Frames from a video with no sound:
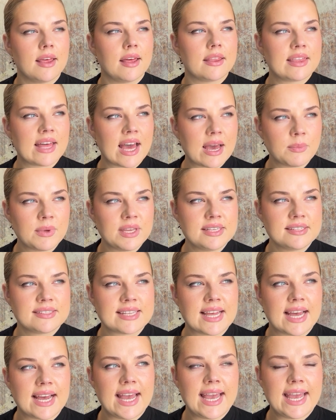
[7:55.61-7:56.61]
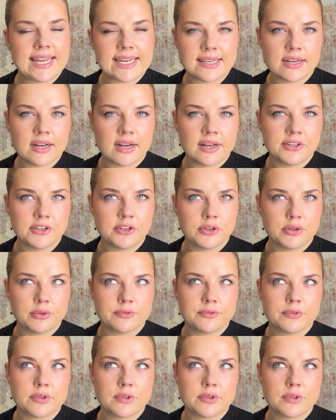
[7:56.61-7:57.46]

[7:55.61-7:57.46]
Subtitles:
that means that any kind of